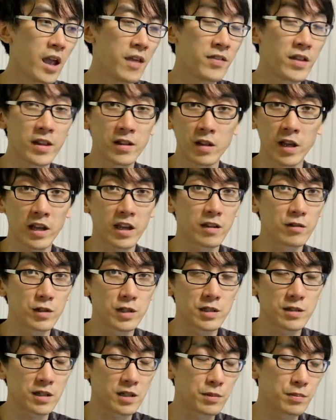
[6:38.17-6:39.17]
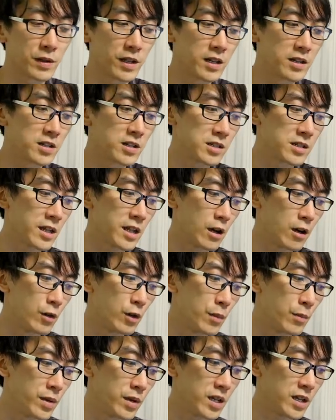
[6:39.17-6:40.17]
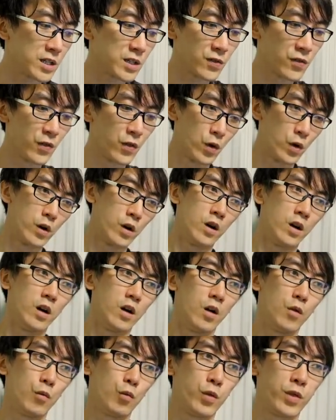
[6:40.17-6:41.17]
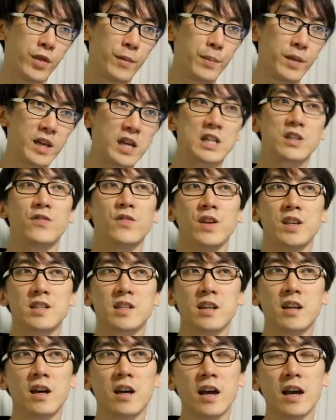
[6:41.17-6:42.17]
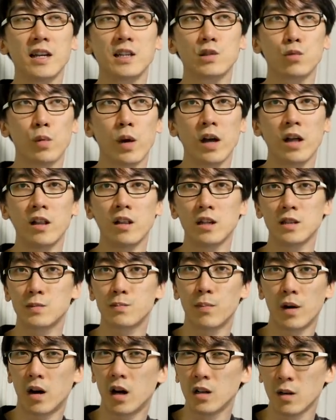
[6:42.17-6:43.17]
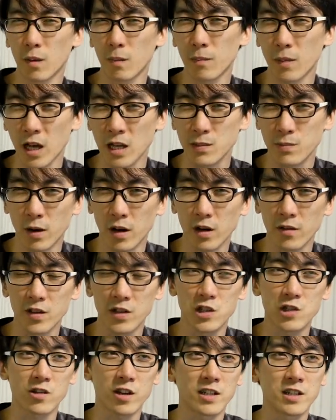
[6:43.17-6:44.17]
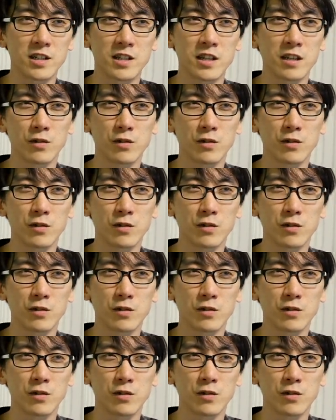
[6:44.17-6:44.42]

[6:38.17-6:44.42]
And then, like I was explaining just now with the PS4, with the PS Vita as well as uh, as part of the strategy.